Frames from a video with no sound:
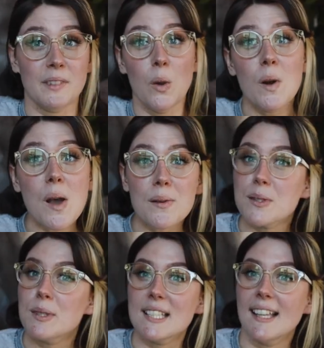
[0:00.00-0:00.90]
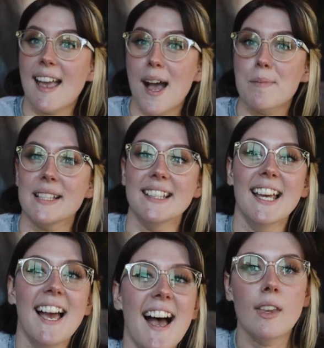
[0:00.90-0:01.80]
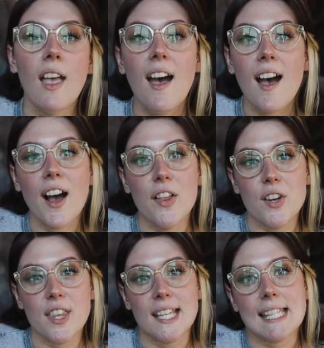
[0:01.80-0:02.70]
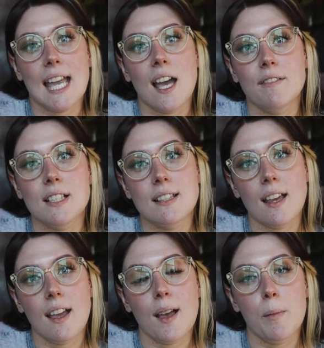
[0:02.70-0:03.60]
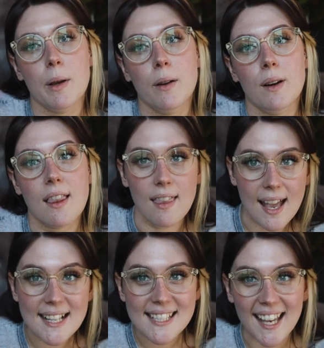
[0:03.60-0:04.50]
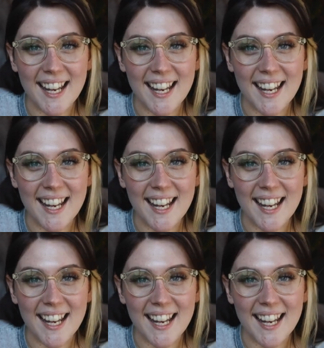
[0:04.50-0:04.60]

who knows what's gonna happen. Other things I have to say about that